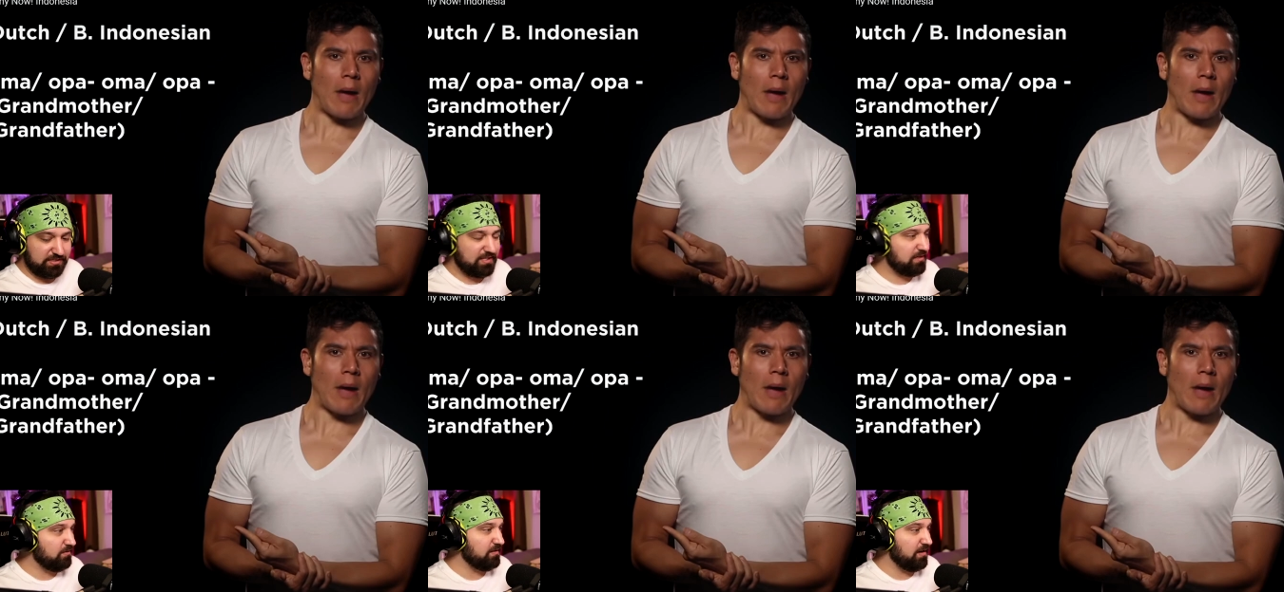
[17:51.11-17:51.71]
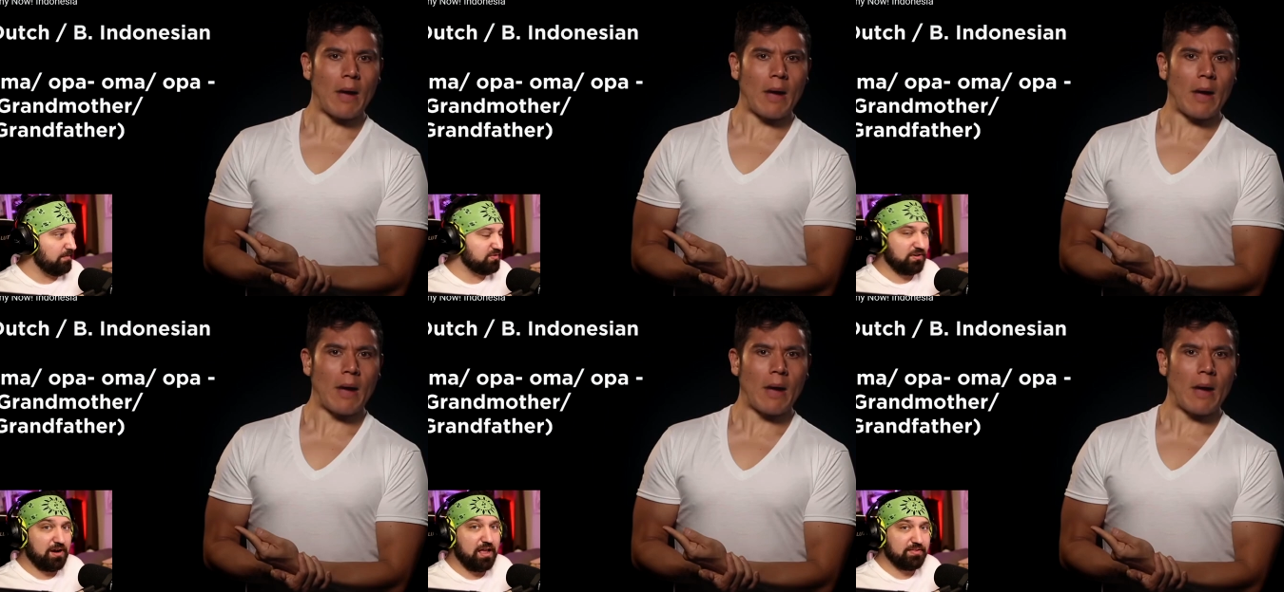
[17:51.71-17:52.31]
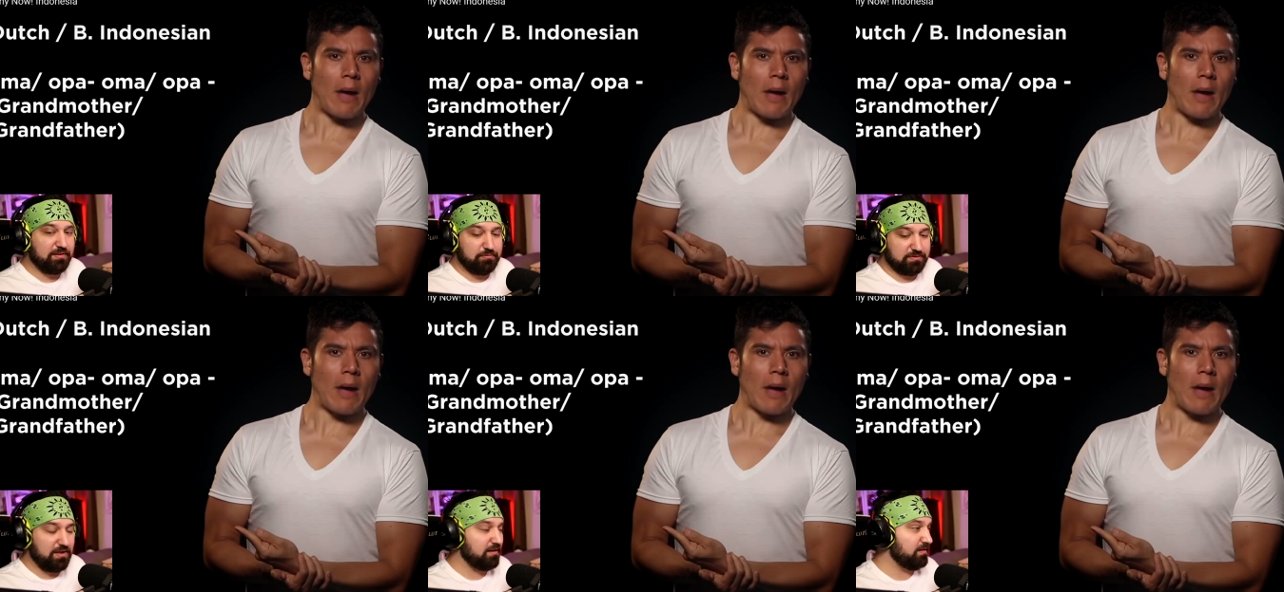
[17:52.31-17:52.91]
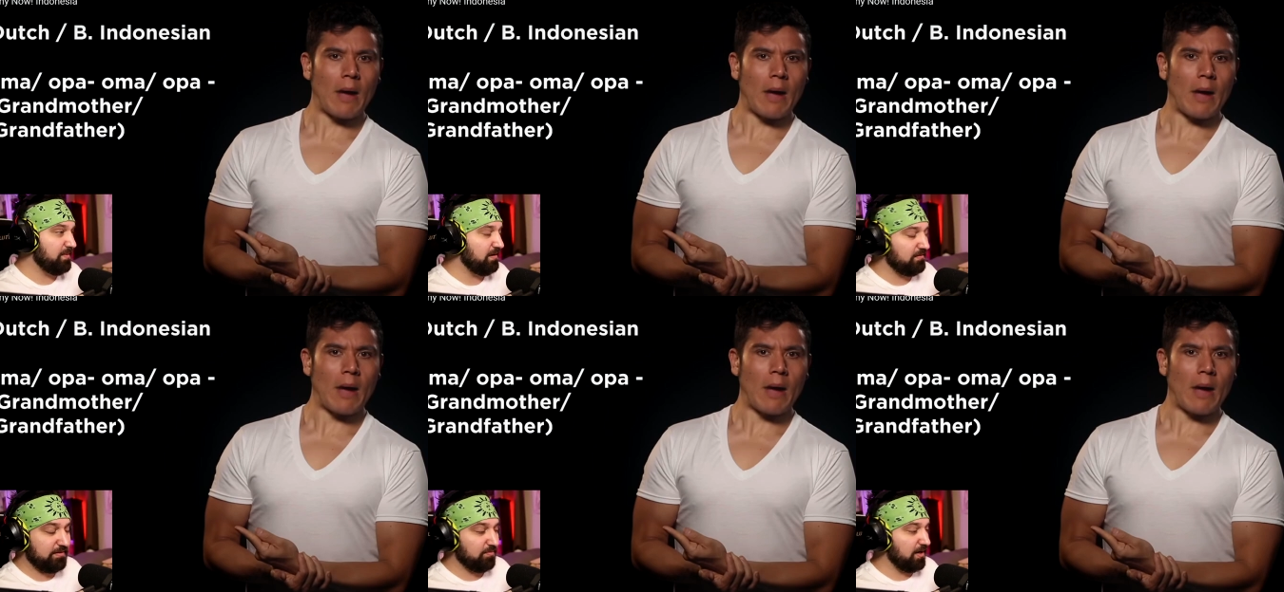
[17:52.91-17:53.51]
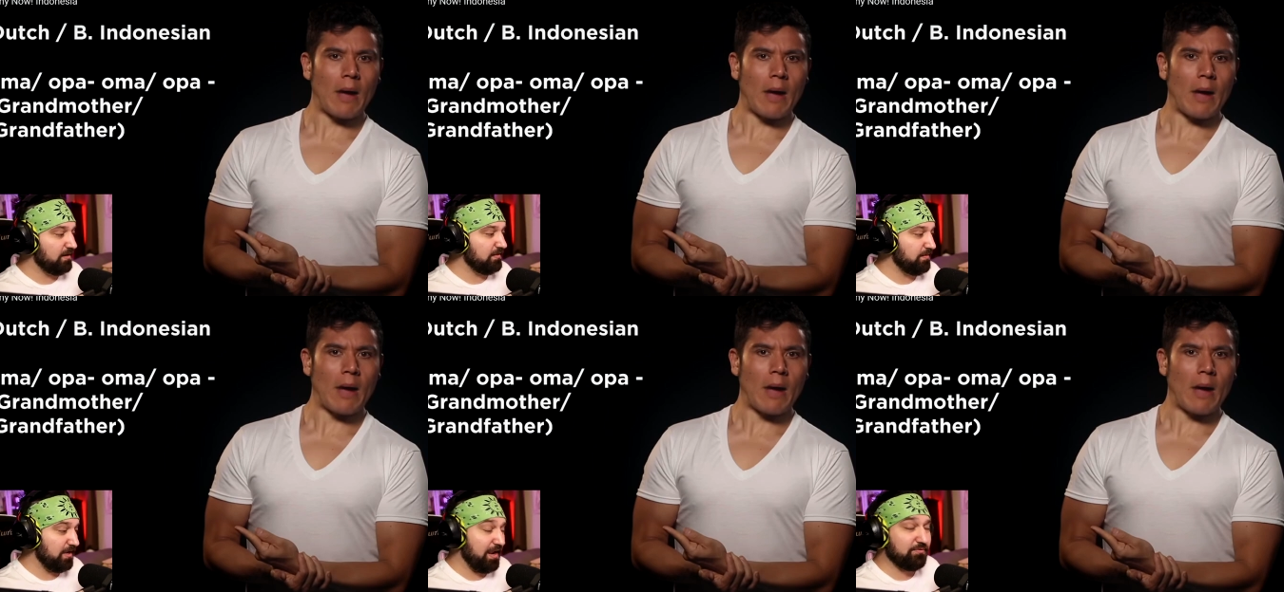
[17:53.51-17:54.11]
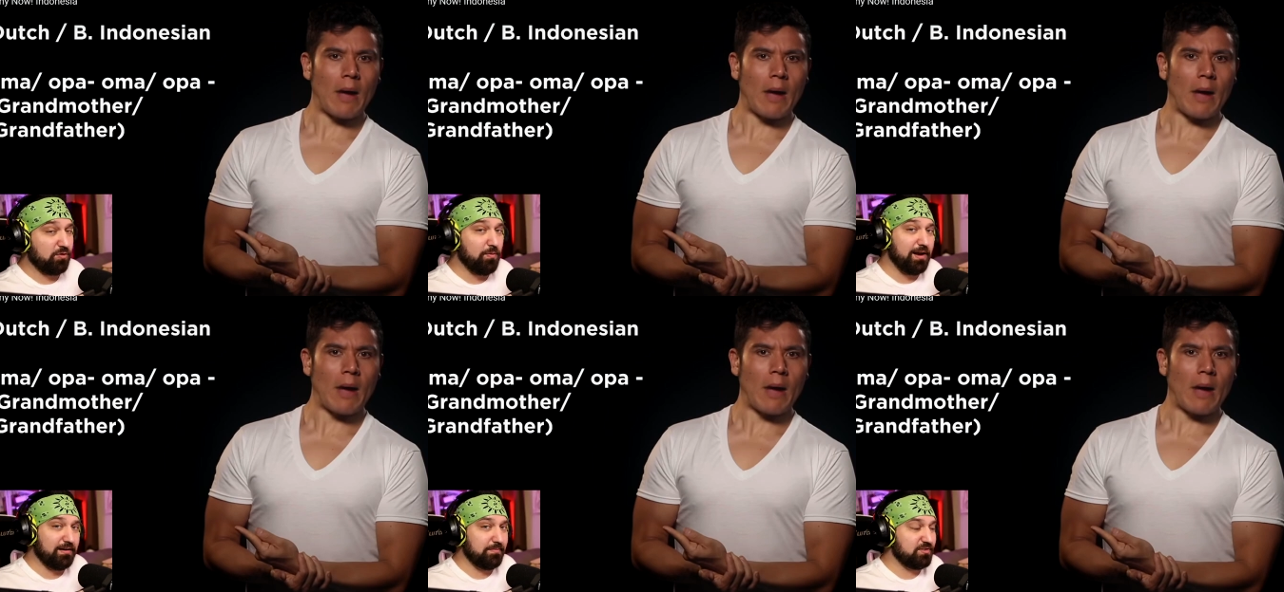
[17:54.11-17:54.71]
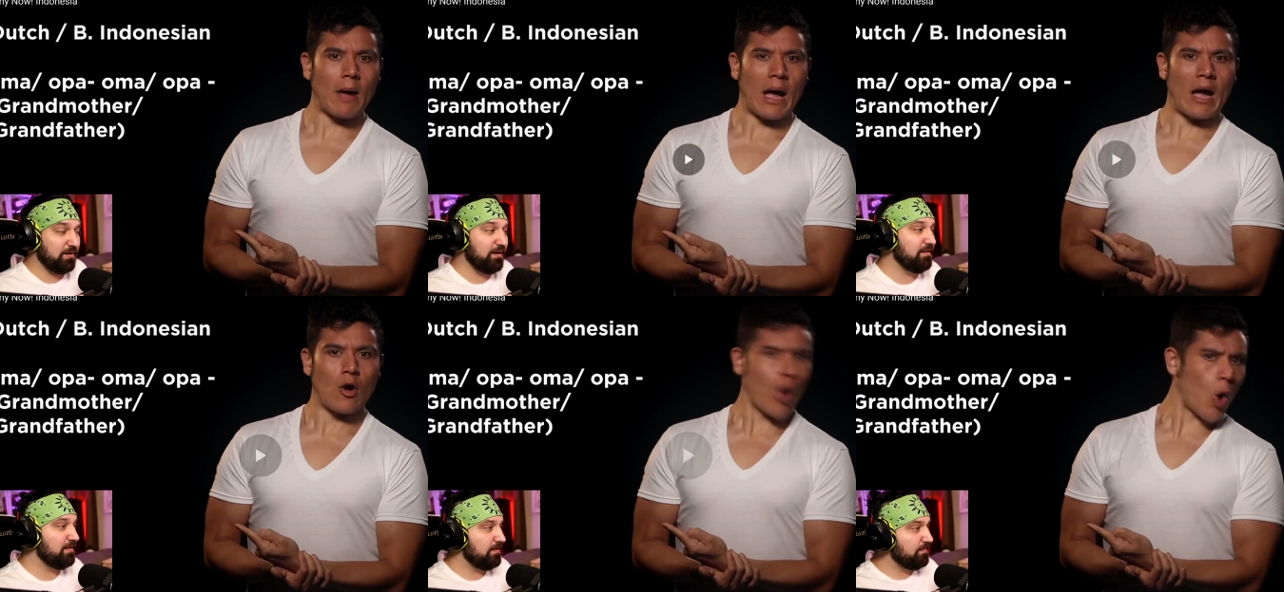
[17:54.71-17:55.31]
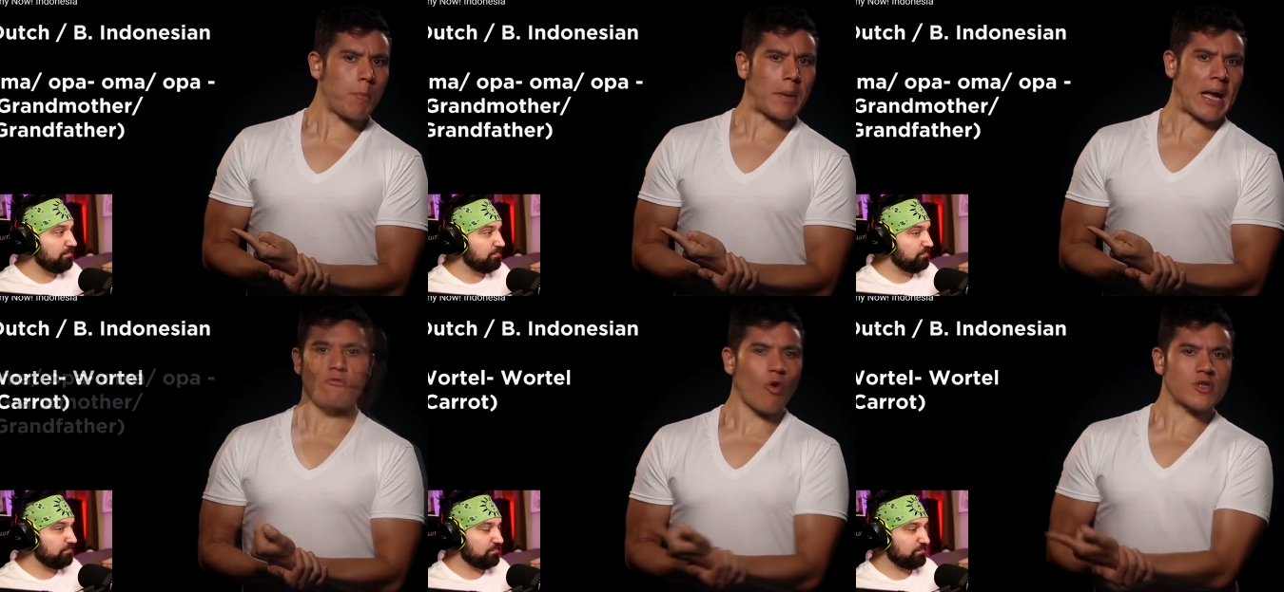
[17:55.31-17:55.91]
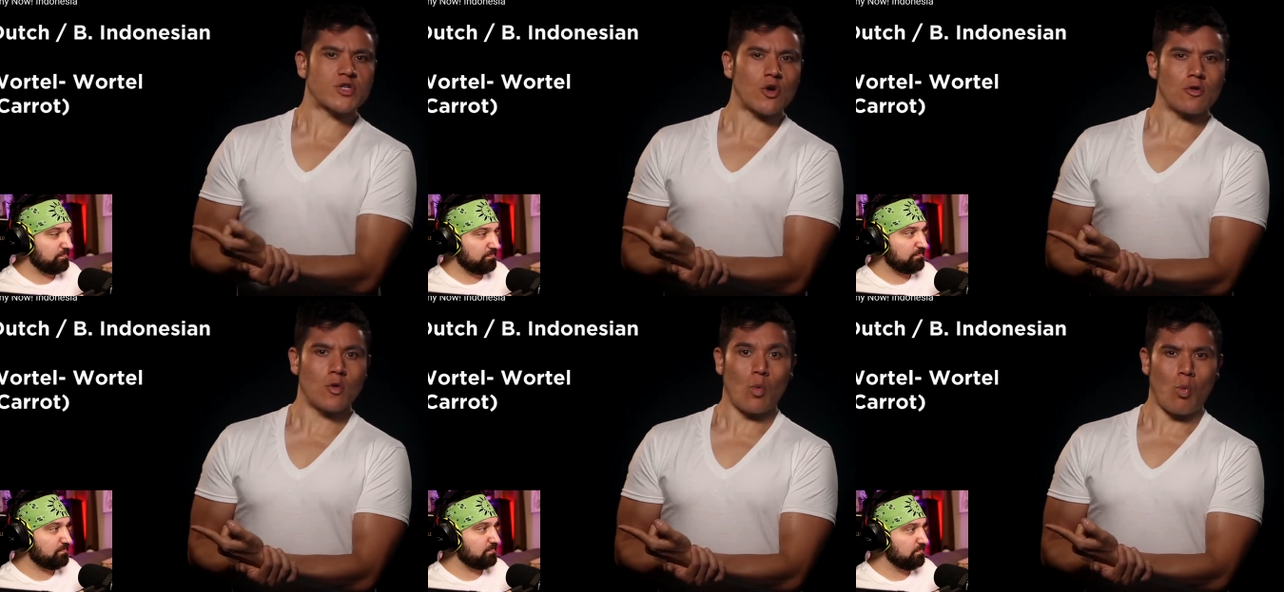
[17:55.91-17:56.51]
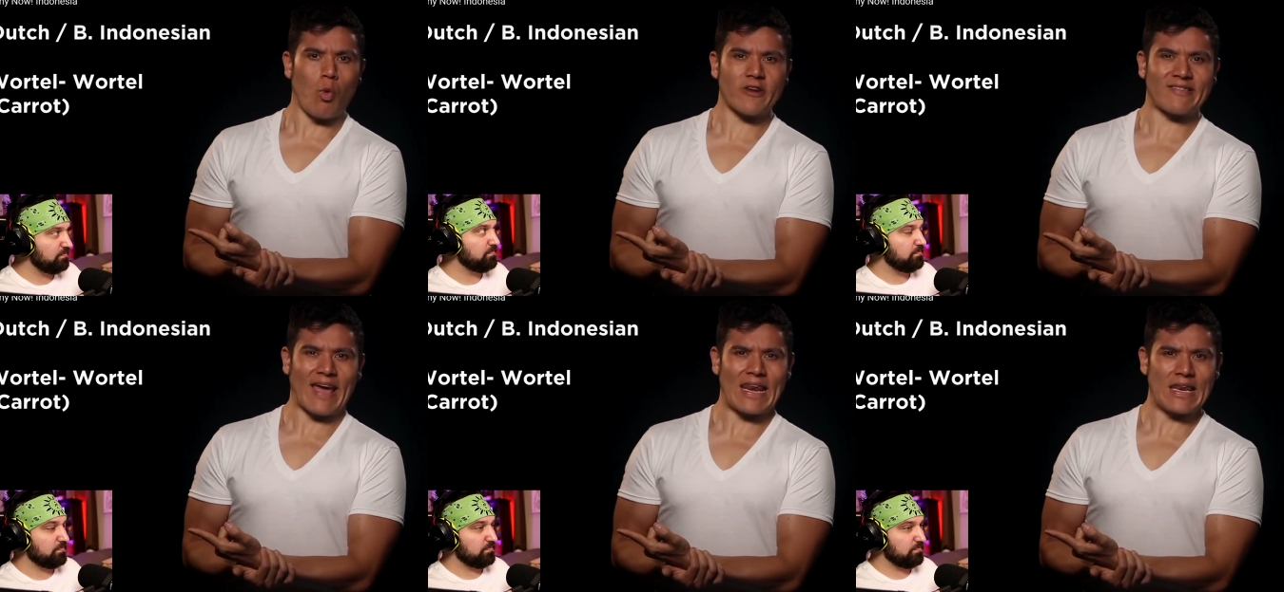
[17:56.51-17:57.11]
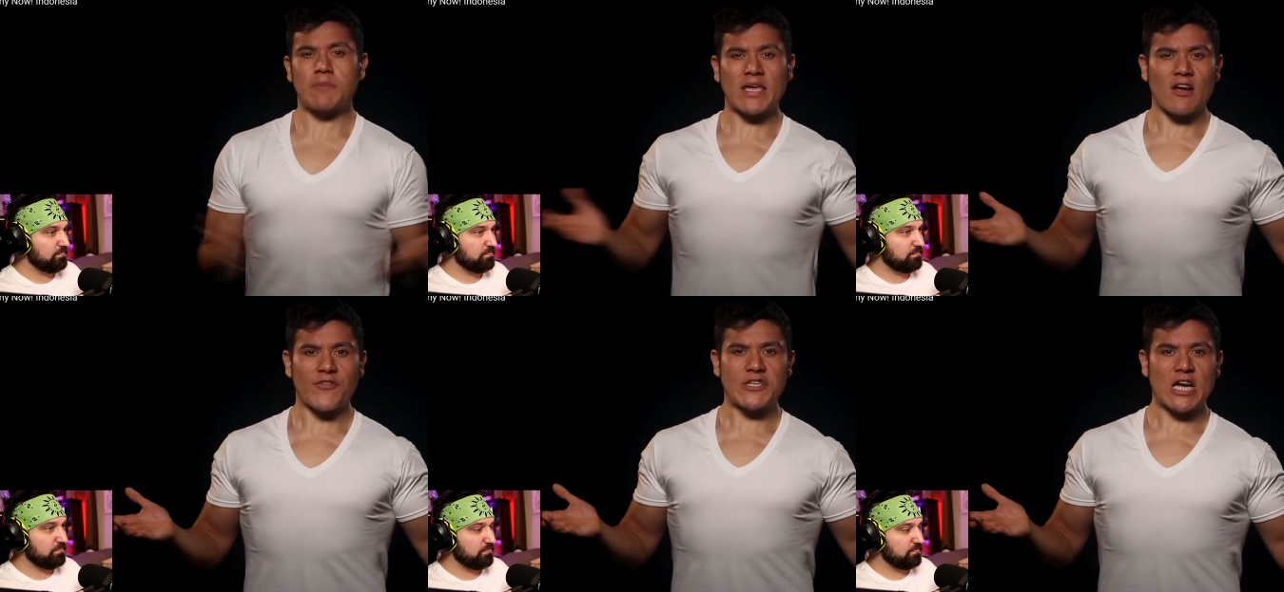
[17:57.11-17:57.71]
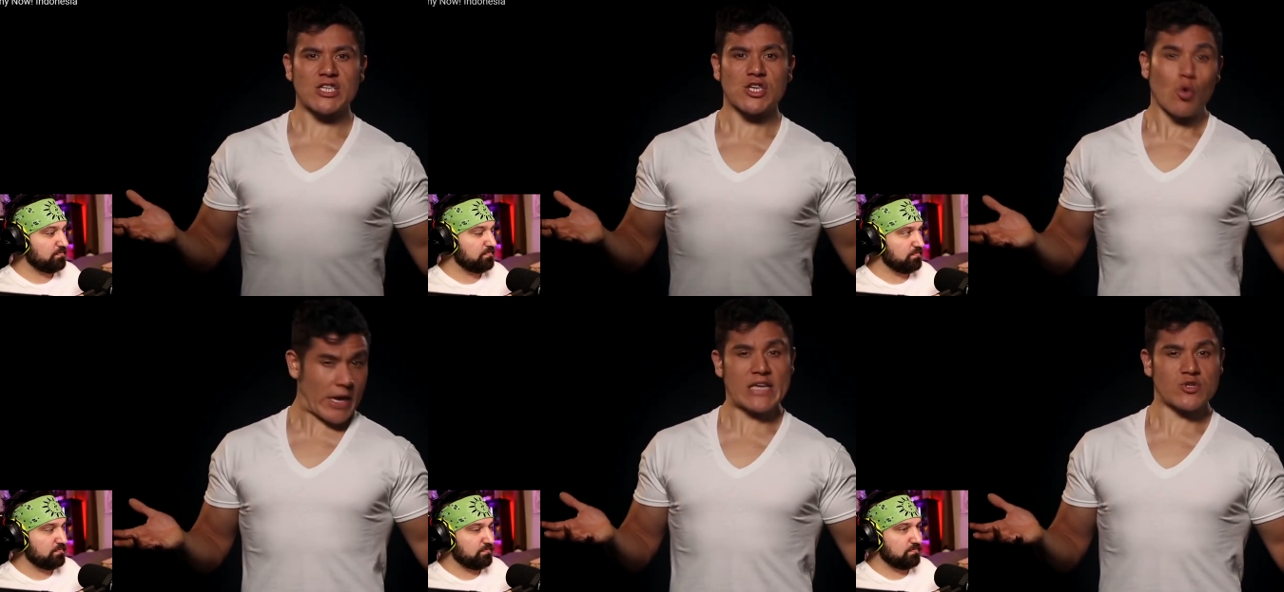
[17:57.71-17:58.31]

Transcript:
Speaker 1: said? Hold on. I'm sorry. I thought we were talking about... Never mind. I have to rewind it. I'm sorry.
Speaker 2: Opa, Wortel, Wortel. Speaking of the Dutch, quick